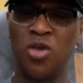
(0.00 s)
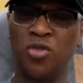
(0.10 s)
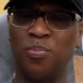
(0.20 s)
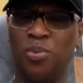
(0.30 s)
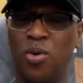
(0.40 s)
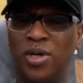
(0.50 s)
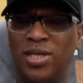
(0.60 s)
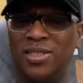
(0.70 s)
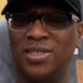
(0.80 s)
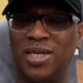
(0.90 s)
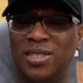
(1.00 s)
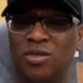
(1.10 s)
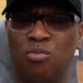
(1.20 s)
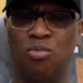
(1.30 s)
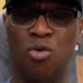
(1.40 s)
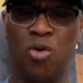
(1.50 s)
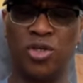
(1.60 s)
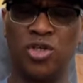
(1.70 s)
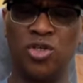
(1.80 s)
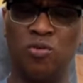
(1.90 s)
The point is that the
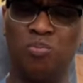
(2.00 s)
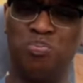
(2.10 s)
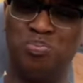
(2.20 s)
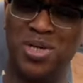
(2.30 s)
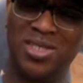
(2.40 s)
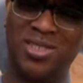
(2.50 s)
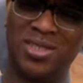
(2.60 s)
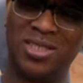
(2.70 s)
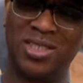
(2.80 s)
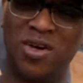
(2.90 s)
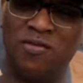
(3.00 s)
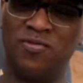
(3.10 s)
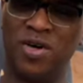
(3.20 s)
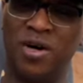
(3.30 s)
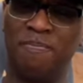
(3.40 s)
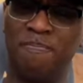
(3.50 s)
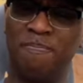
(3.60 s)
more you beat yourself up,